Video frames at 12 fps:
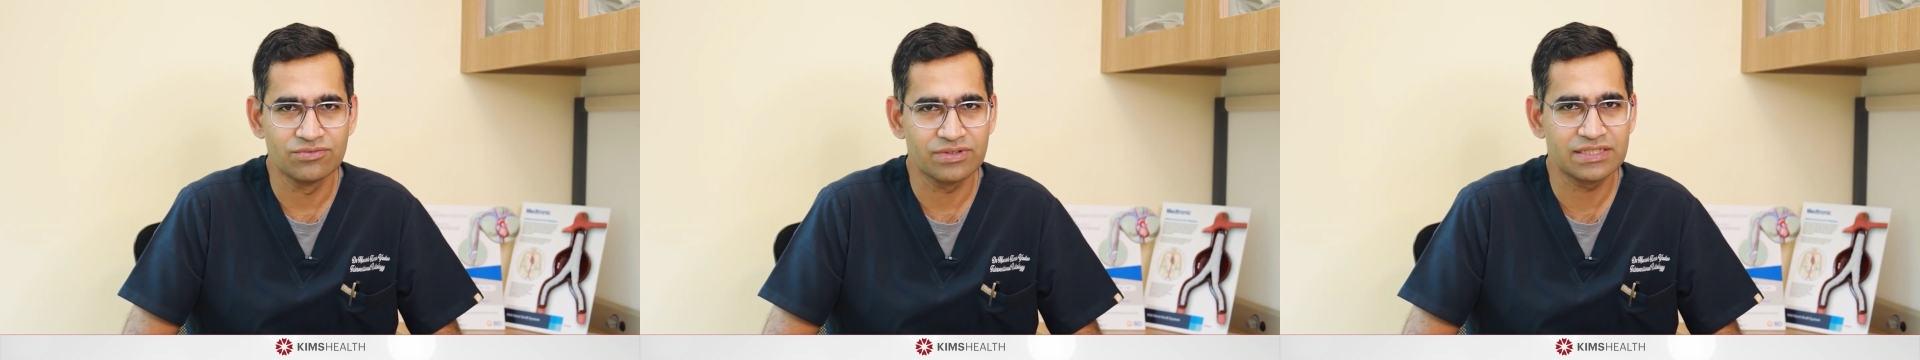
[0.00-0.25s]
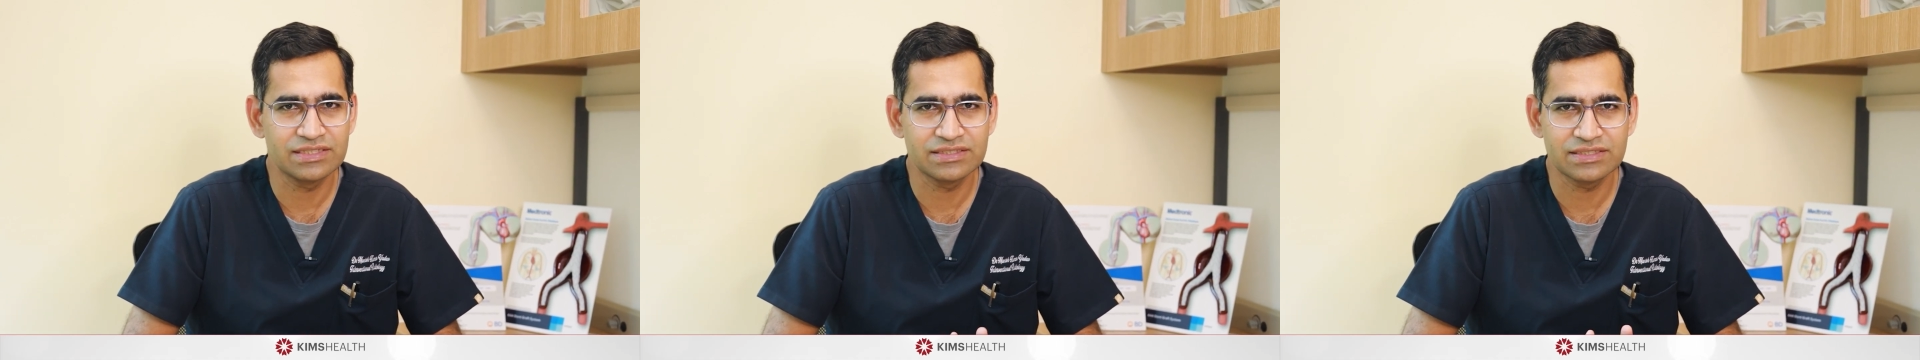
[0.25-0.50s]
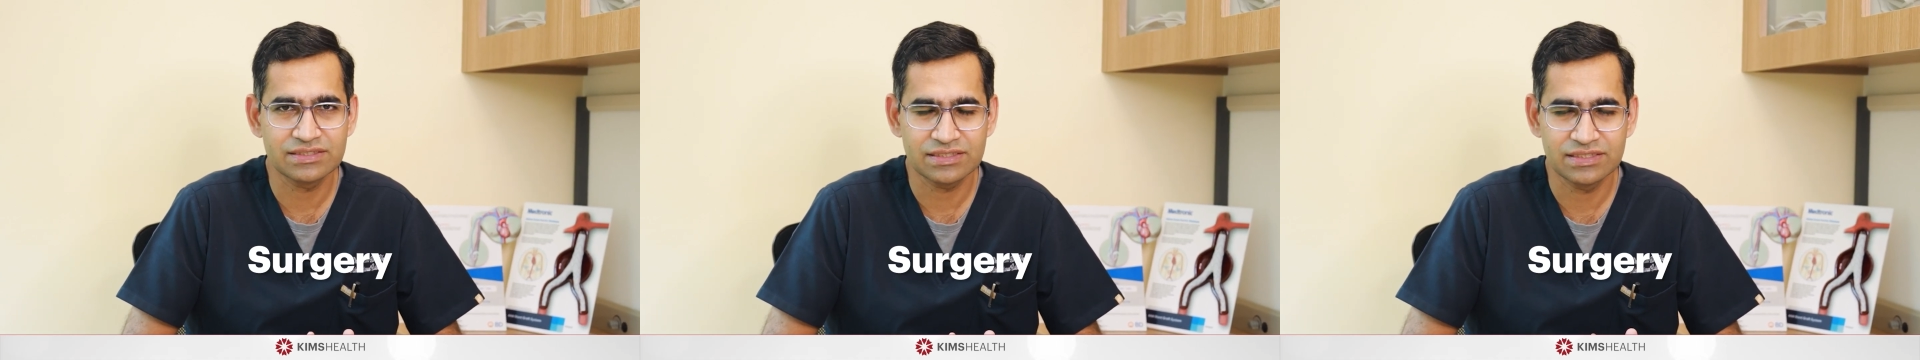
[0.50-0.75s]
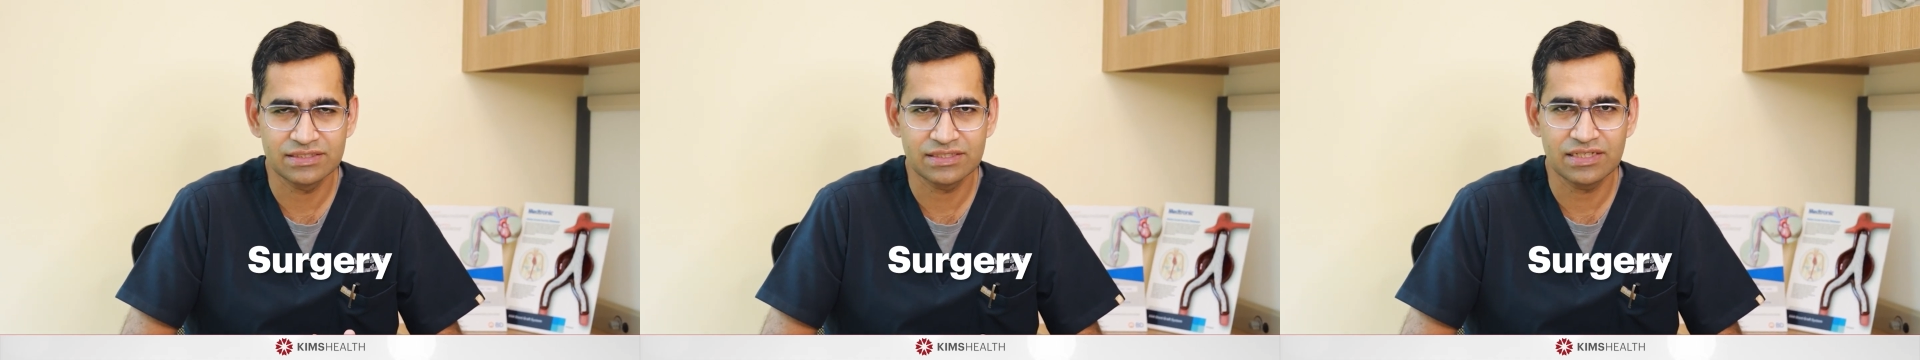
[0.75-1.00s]
One is a
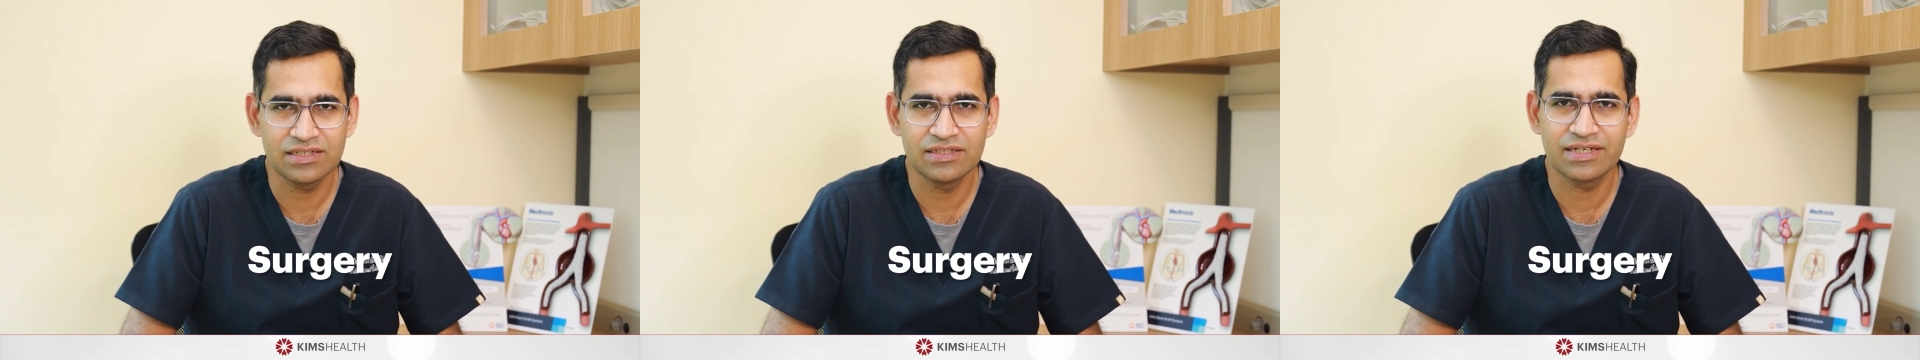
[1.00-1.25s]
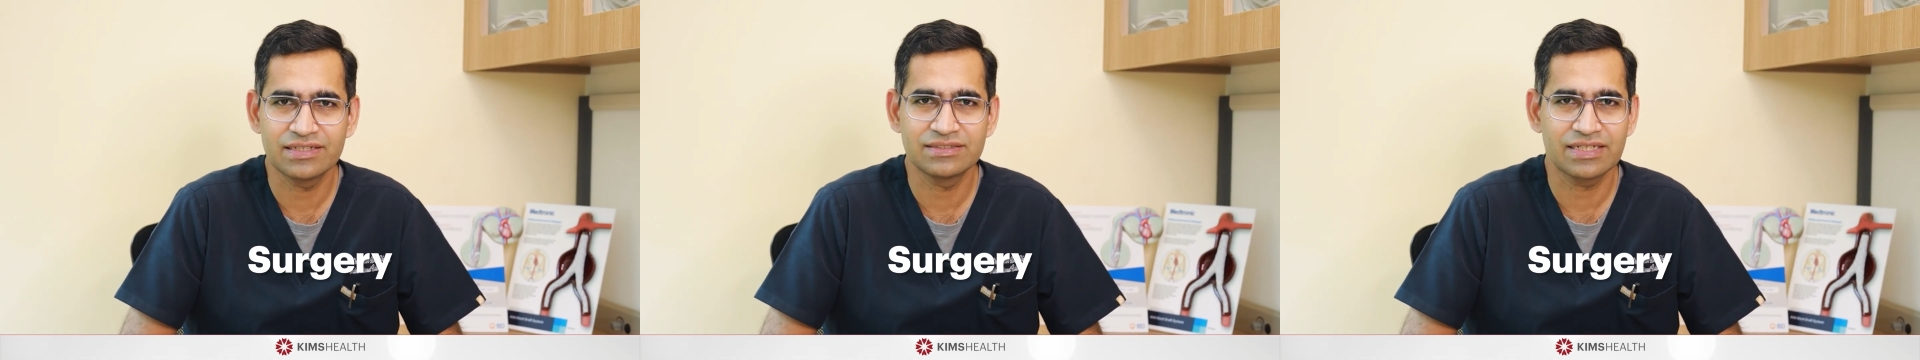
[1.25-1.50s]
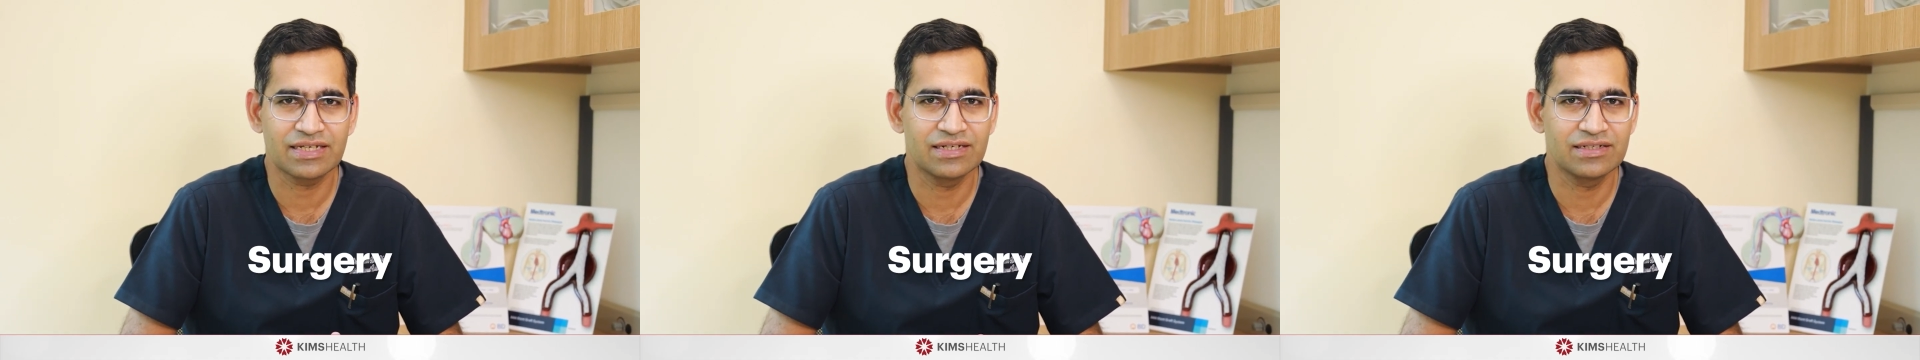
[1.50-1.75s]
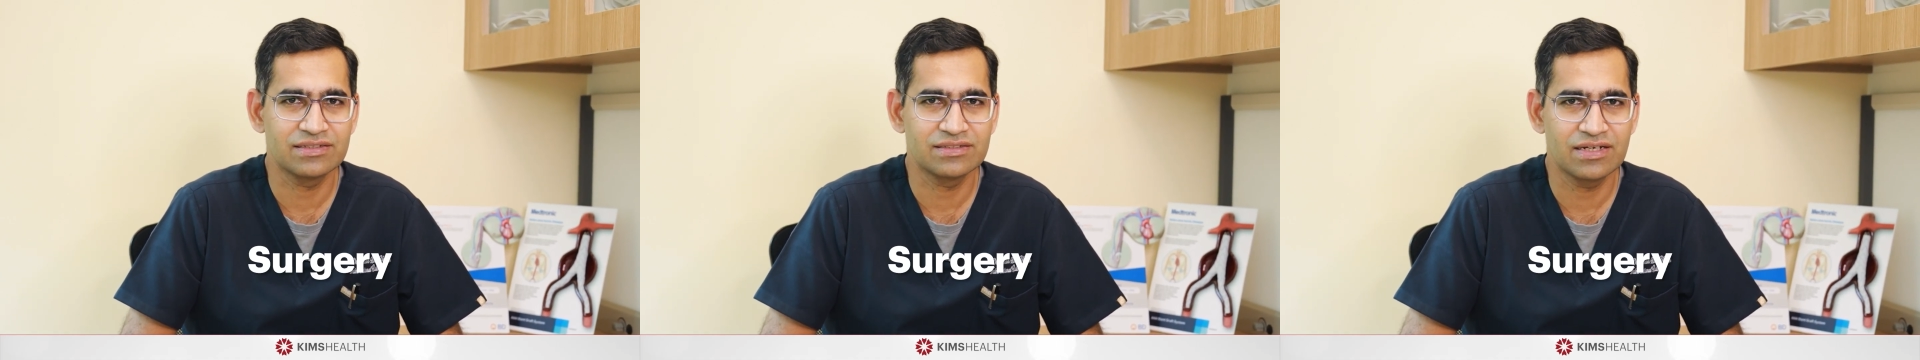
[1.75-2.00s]
surgery and
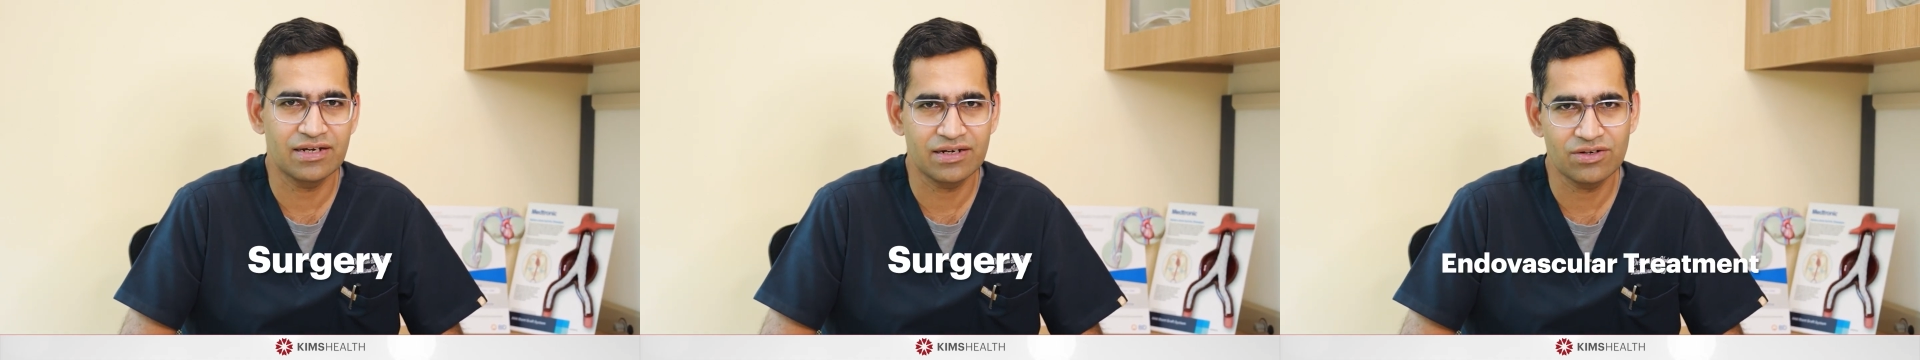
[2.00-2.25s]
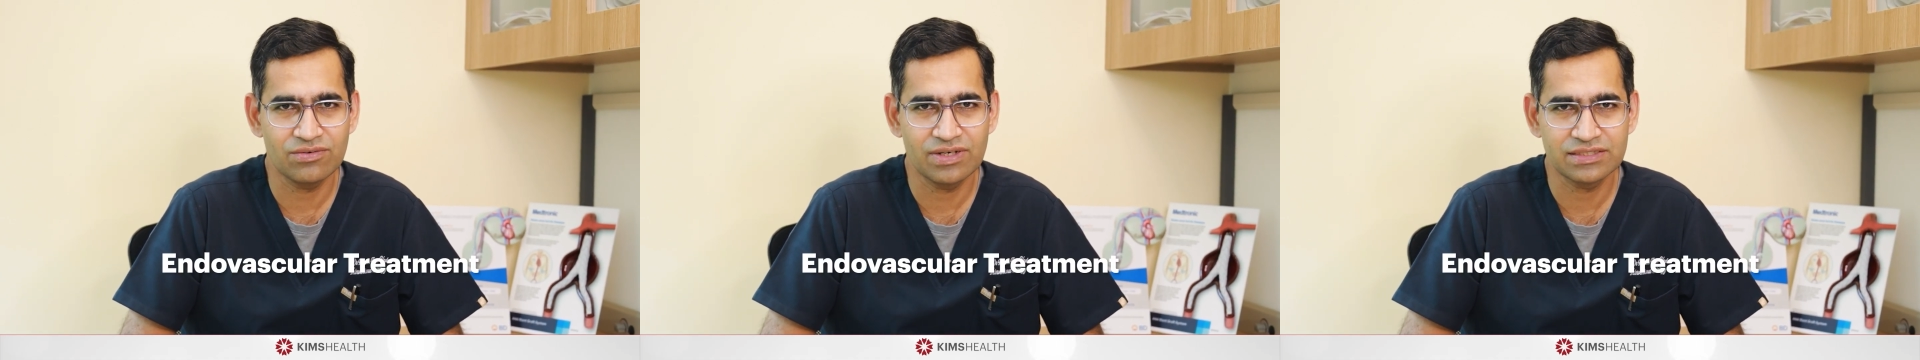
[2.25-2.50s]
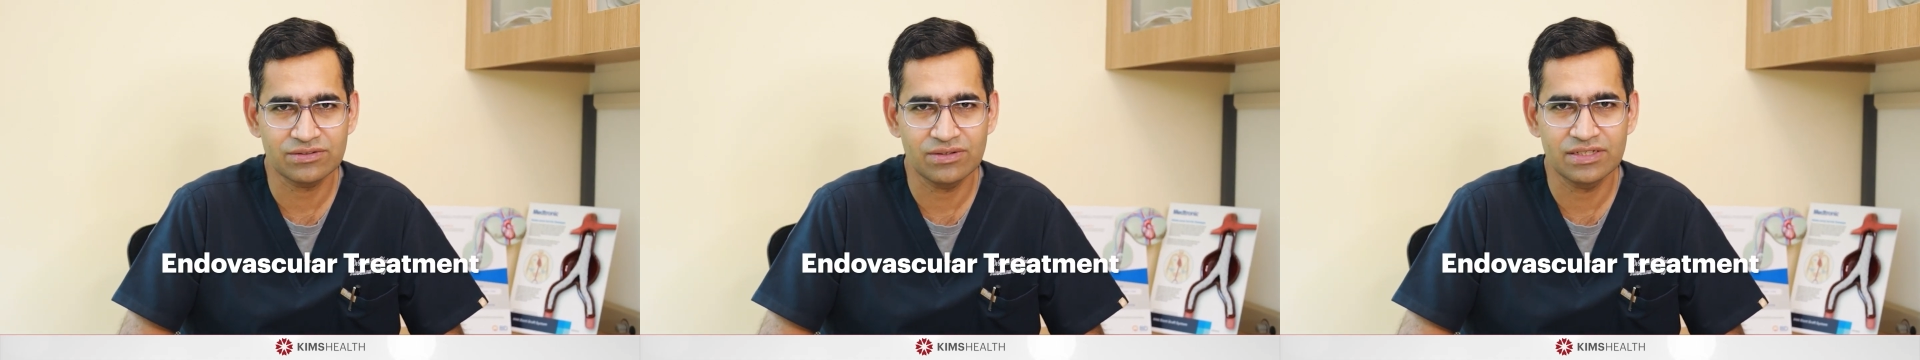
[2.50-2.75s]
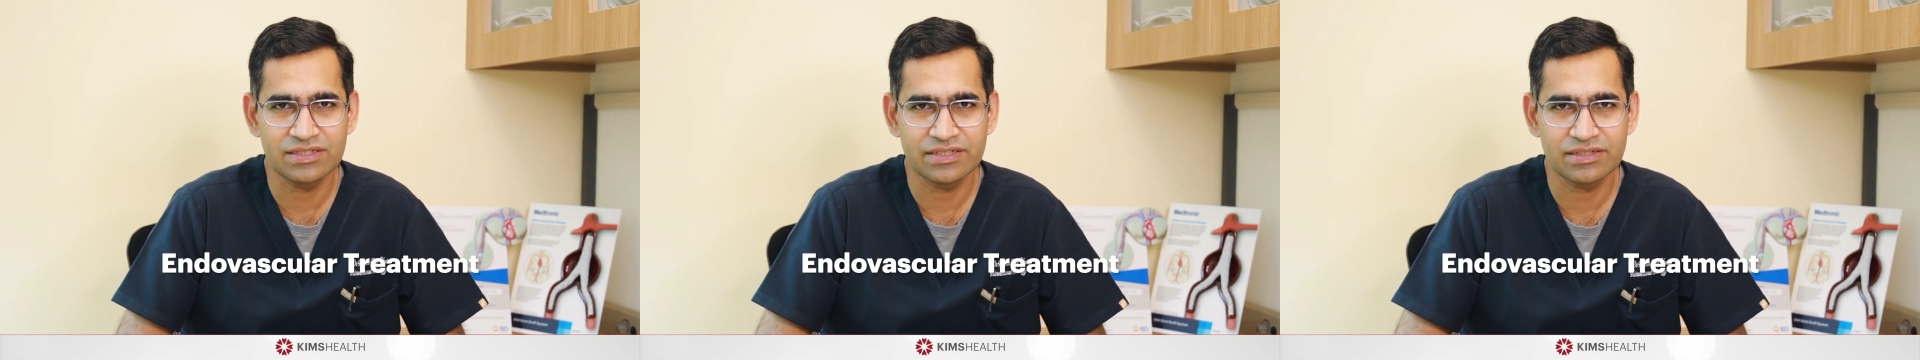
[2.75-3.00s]
second is an
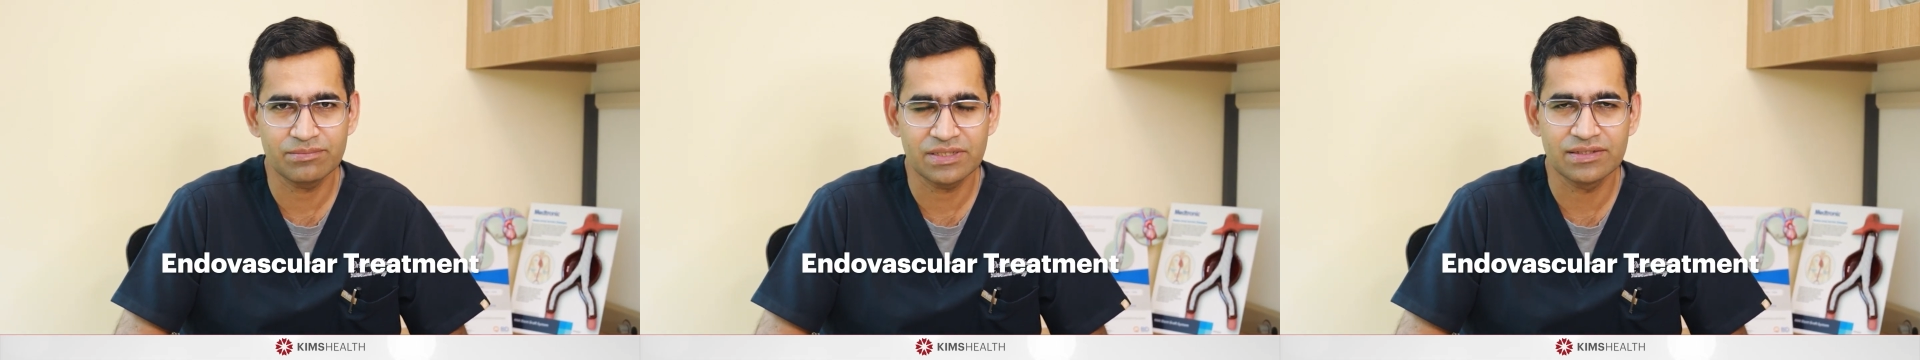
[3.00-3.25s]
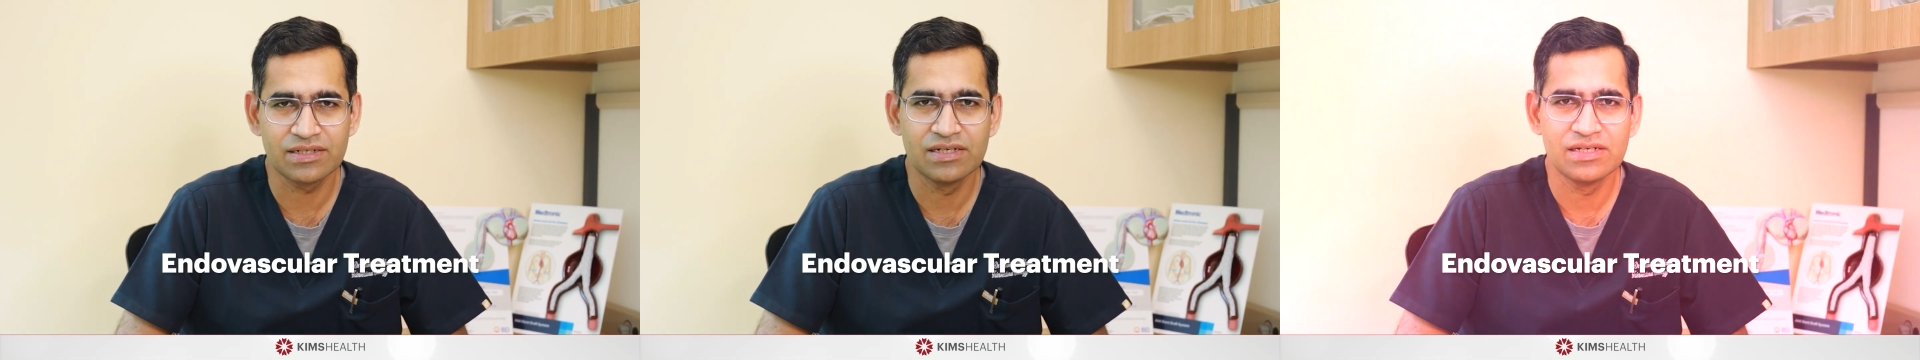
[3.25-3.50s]
endovascular treatment.